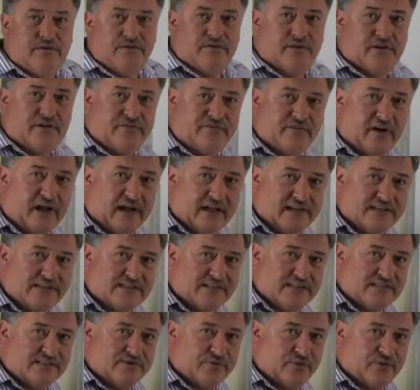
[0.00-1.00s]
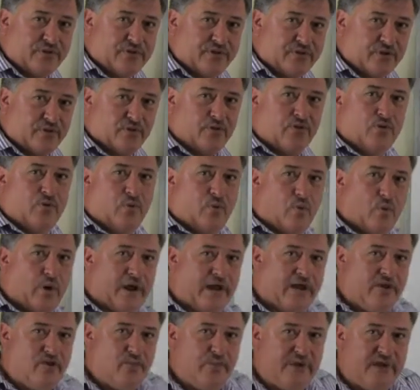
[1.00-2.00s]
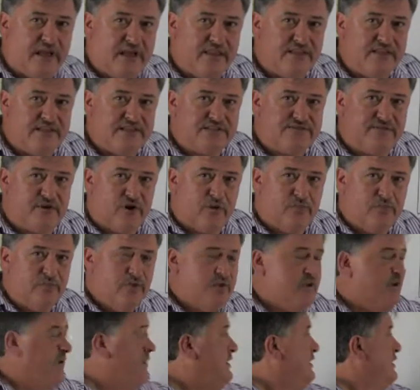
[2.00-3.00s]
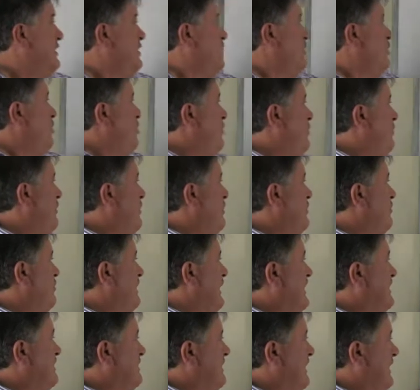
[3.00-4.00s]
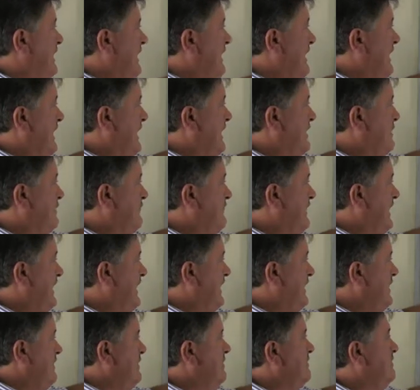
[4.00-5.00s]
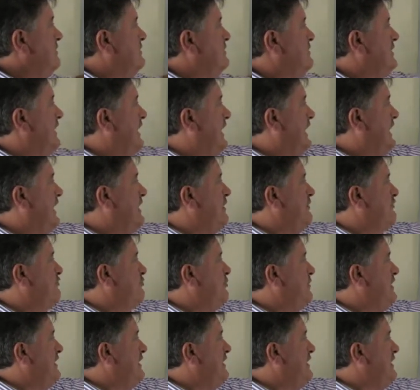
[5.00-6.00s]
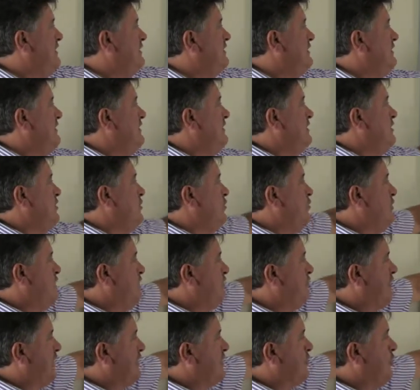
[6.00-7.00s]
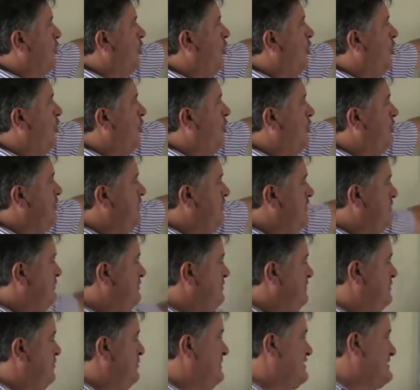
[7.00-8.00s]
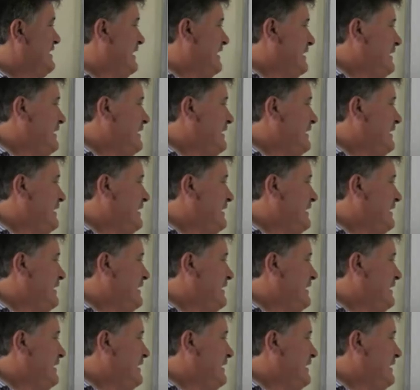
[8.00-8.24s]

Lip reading: revise this with you. Where do we get this from? We look at the n of A, the n of B. We look at OR, and we say,